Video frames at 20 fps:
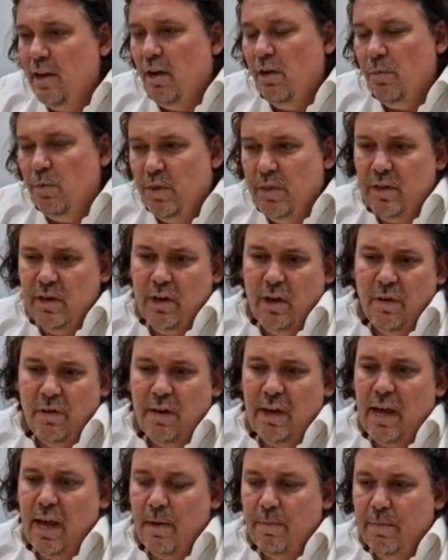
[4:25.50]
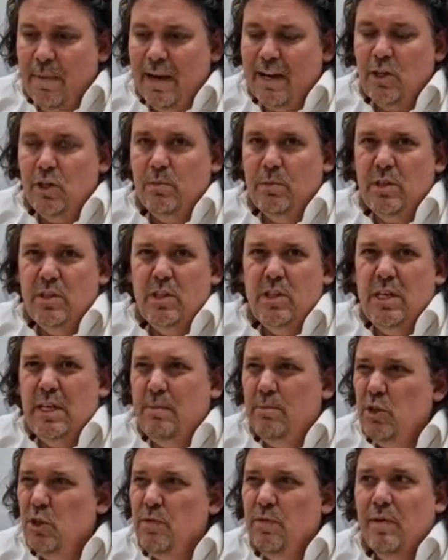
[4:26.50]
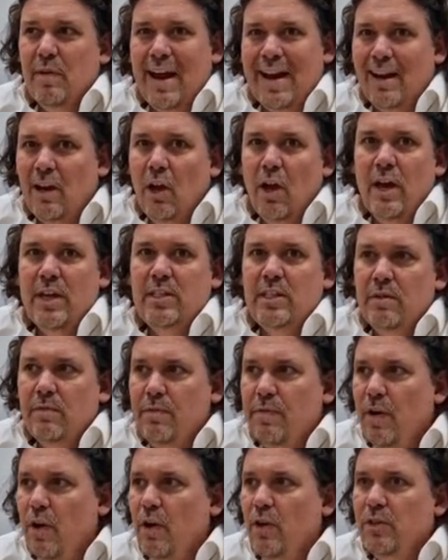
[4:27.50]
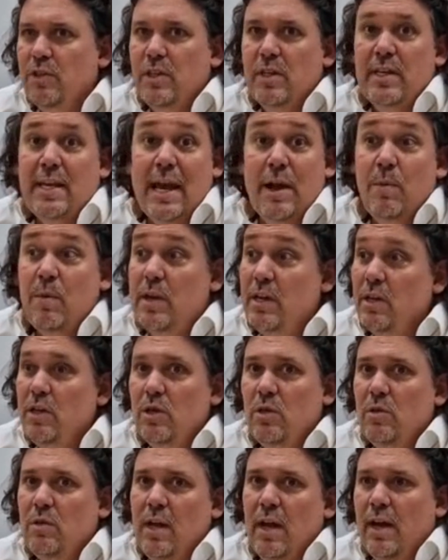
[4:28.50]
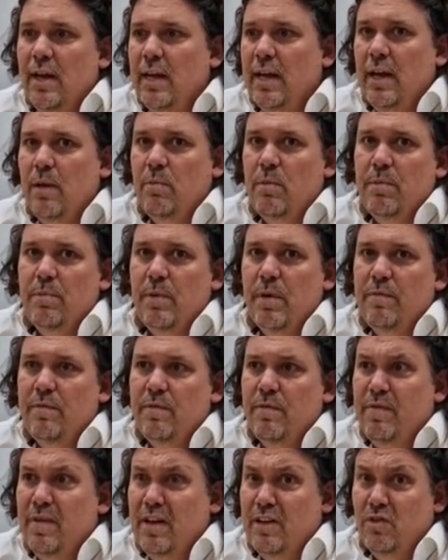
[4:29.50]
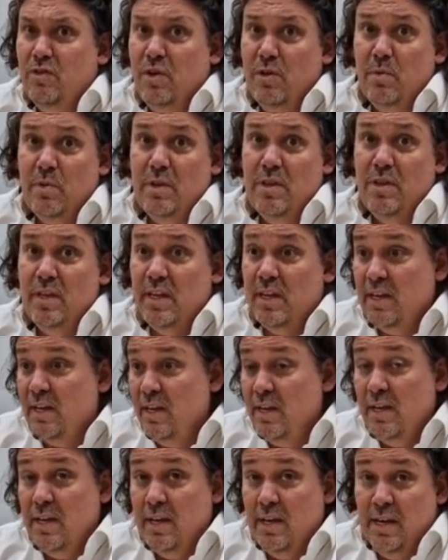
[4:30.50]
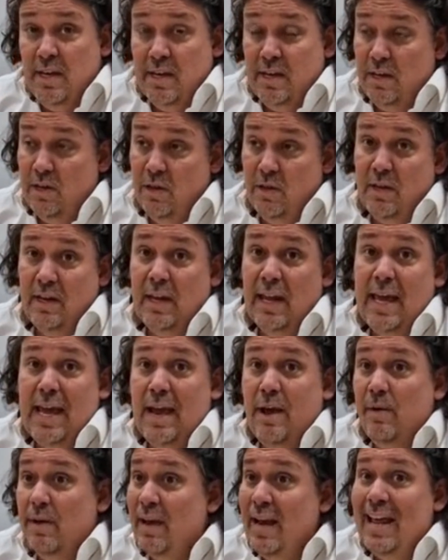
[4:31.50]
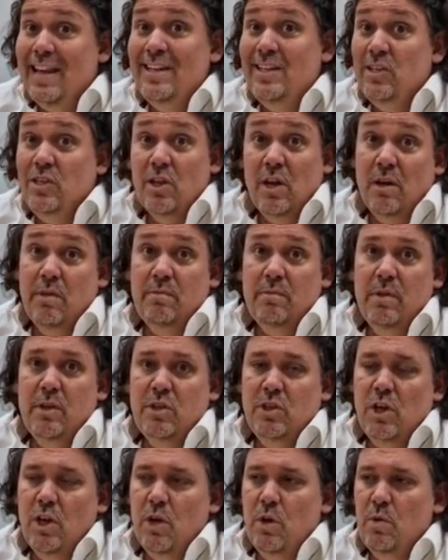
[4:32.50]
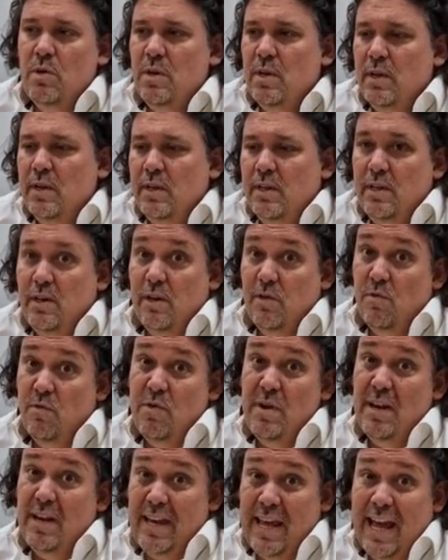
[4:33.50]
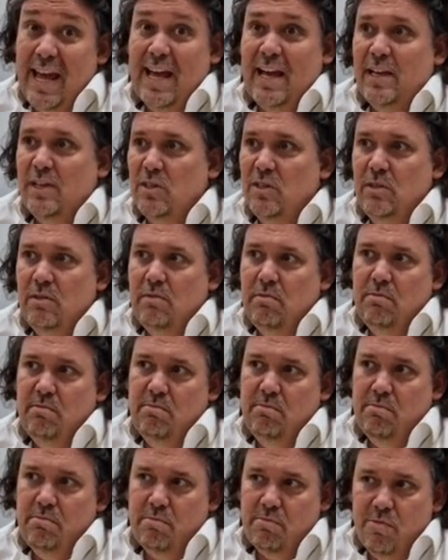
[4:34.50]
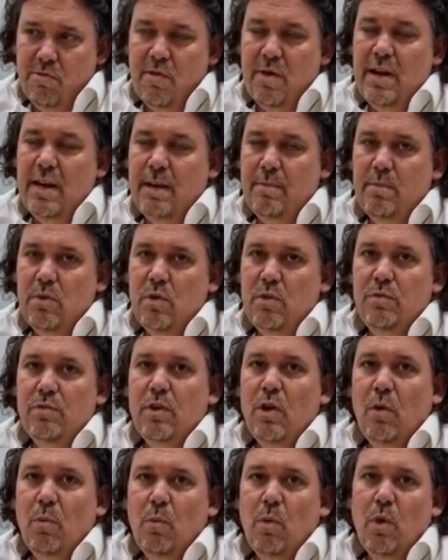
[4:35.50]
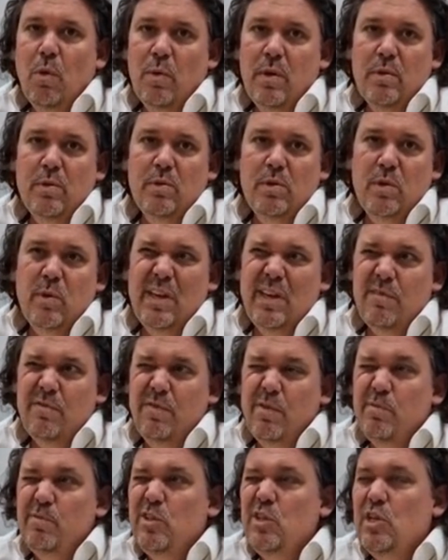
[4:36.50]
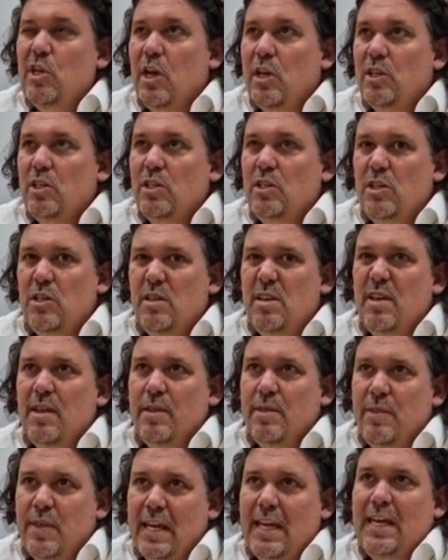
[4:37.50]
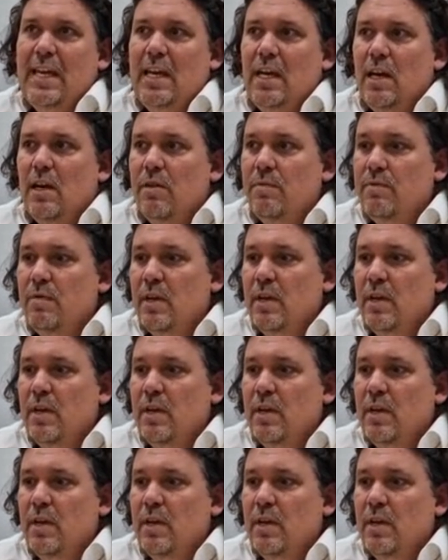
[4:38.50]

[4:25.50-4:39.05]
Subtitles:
within our account management team just for analyzing files, and now we can do that again with PrintFactory with the layout and editor. So it really has moved on what we were doing from just thinking of